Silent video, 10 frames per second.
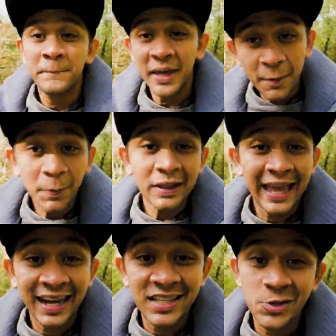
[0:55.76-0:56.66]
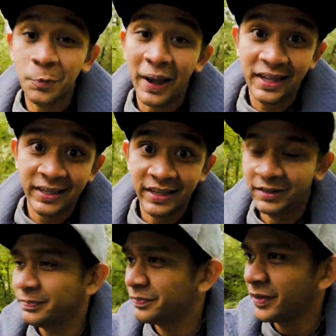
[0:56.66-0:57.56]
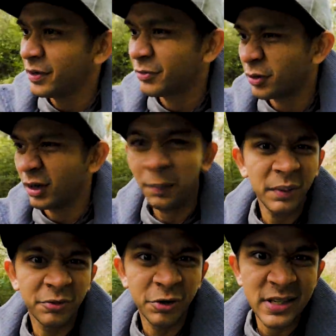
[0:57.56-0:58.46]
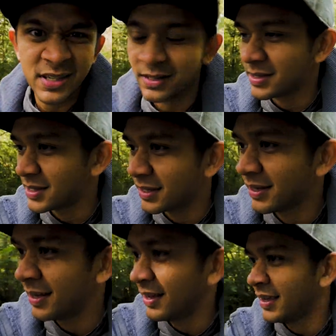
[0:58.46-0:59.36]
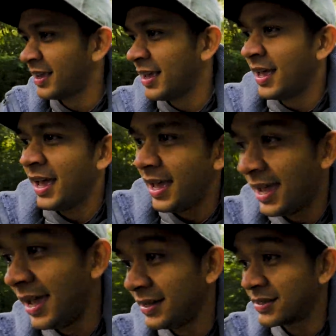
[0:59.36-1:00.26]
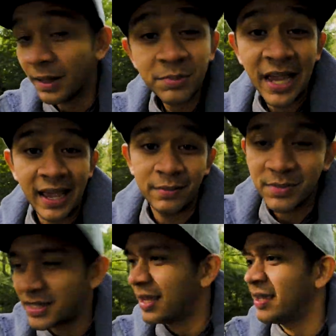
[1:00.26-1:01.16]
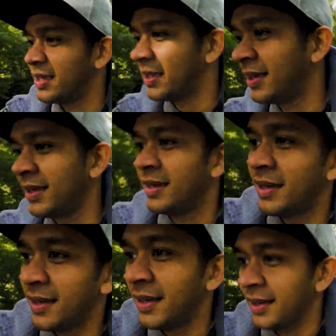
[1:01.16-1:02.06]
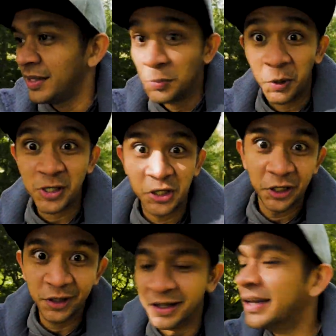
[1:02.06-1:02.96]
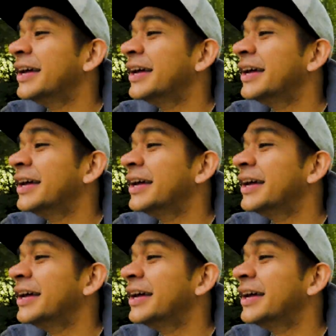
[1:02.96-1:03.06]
People get into biking for a couple of reasons. And sometimes, it's personal.